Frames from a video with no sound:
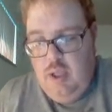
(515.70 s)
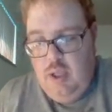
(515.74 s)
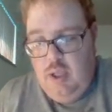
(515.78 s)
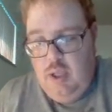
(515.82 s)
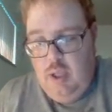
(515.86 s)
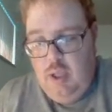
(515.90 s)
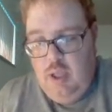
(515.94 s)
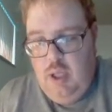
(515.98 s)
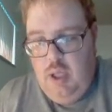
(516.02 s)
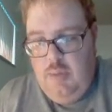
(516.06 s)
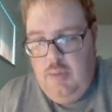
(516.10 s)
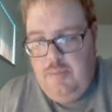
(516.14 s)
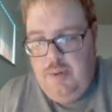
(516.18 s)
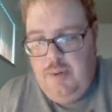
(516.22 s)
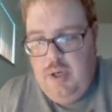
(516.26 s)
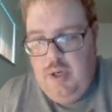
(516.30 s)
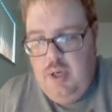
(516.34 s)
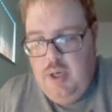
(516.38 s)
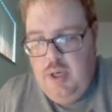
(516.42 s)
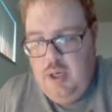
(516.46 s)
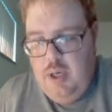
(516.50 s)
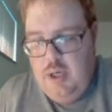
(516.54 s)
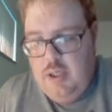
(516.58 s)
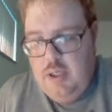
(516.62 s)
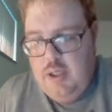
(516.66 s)
Yep.
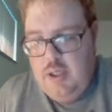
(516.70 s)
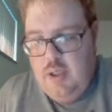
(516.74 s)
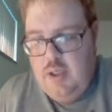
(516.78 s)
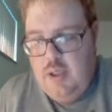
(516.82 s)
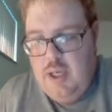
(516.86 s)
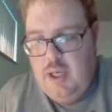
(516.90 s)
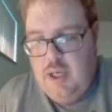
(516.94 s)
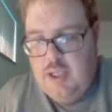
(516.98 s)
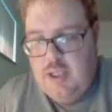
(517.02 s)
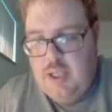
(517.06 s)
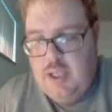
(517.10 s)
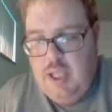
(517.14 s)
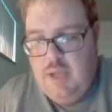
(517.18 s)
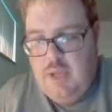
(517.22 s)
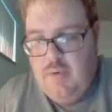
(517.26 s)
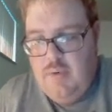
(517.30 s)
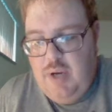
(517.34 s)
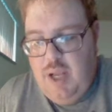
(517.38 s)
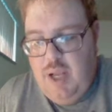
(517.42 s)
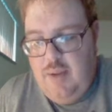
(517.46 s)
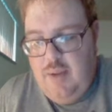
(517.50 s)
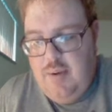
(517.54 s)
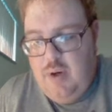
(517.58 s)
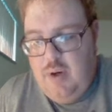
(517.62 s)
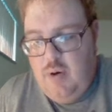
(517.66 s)
So he takes together the
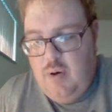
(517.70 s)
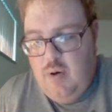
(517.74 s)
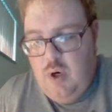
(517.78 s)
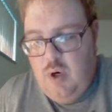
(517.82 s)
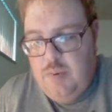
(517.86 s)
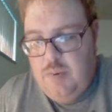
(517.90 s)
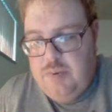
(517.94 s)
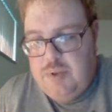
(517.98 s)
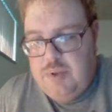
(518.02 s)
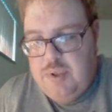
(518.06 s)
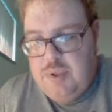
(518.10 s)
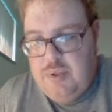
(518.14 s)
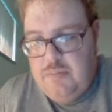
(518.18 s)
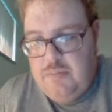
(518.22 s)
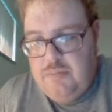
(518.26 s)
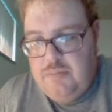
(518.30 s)
reanimated corpse.